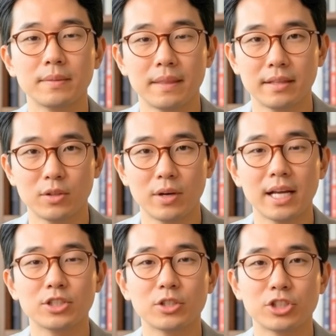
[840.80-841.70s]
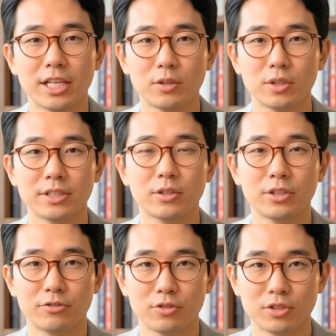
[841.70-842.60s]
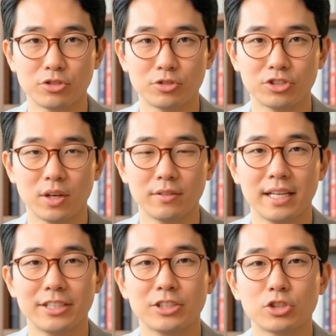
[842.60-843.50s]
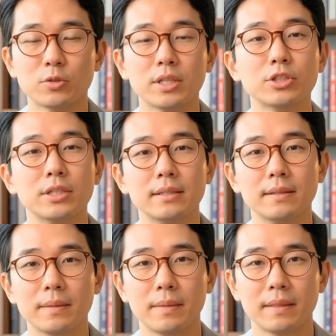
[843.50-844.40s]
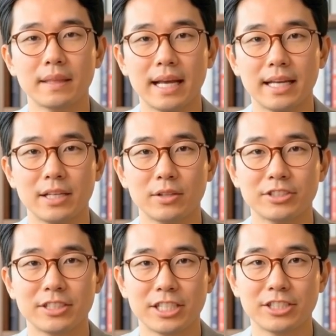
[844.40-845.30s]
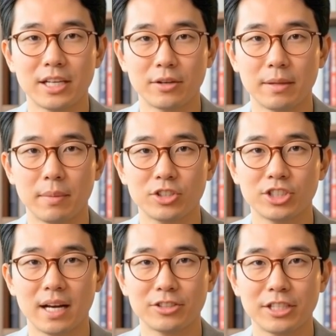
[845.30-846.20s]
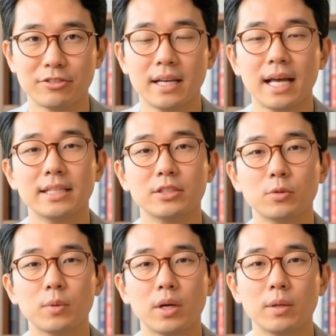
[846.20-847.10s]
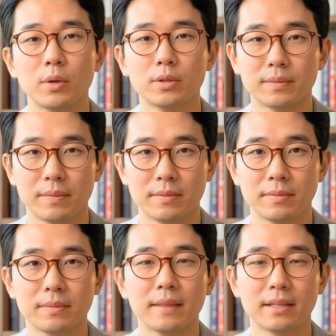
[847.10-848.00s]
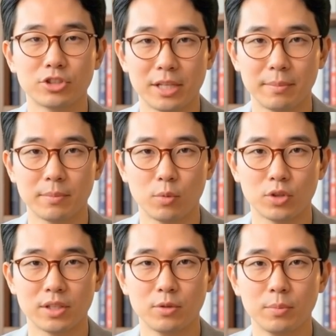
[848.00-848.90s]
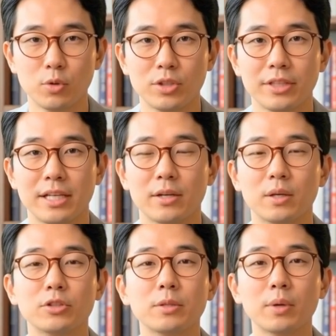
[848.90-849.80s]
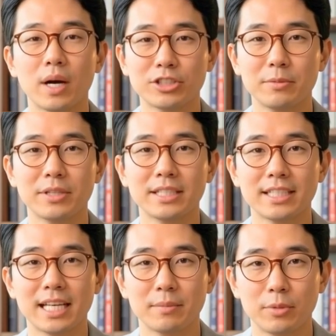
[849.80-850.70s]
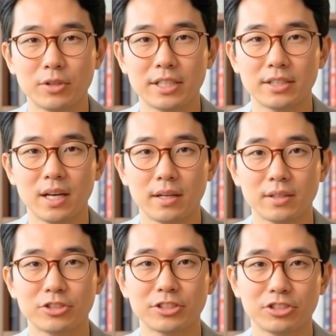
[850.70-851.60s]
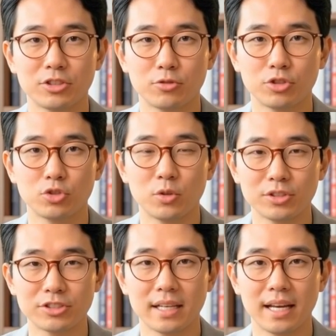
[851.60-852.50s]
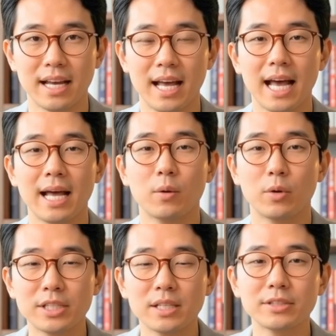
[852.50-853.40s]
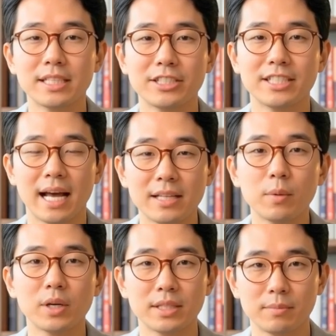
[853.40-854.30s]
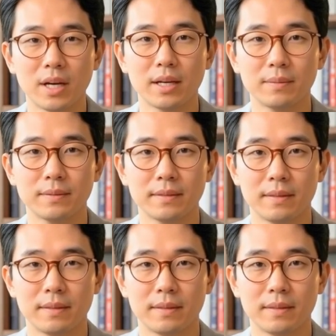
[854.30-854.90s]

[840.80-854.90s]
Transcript: The crash on January 31st resolved that situation. And here is the detail that Bączkowski flagged as remarkable. JP Morgan reportedly closed approximately $10 billion in silver shorts at or near the exact market bottom,